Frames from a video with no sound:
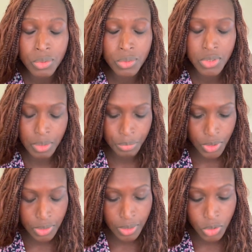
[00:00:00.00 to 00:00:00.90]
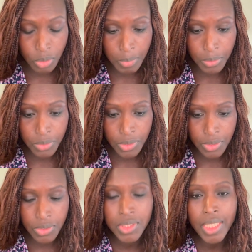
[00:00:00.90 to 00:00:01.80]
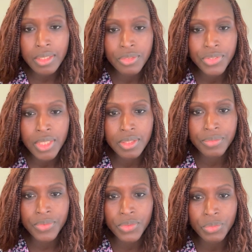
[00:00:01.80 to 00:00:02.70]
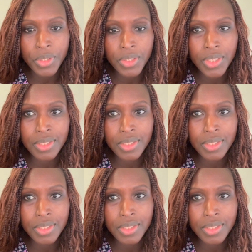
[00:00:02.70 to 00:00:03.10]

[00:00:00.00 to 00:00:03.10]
to do some research about the side effect of the drug,